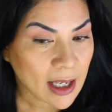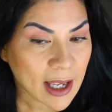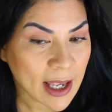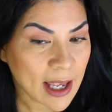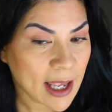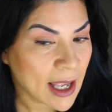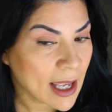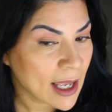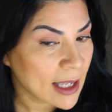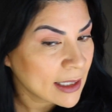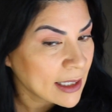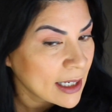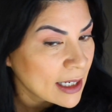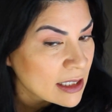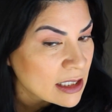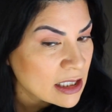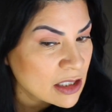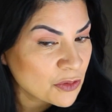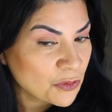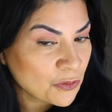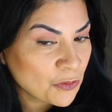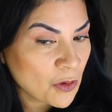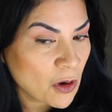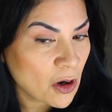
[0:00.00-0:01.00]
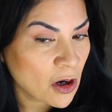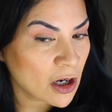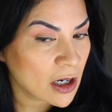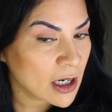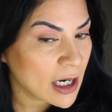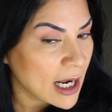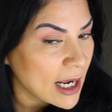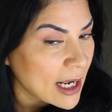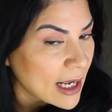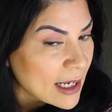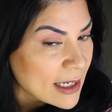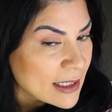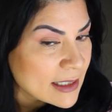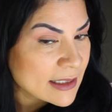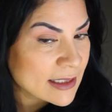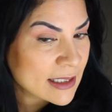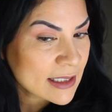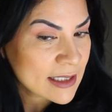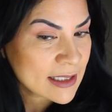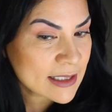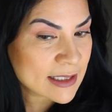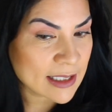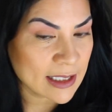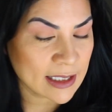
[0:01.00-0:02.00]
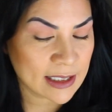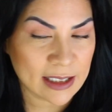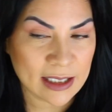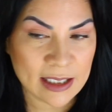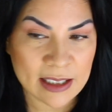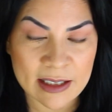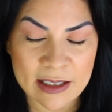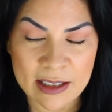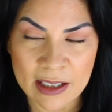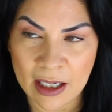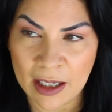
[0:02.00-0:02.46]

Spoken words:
And as far as the settings,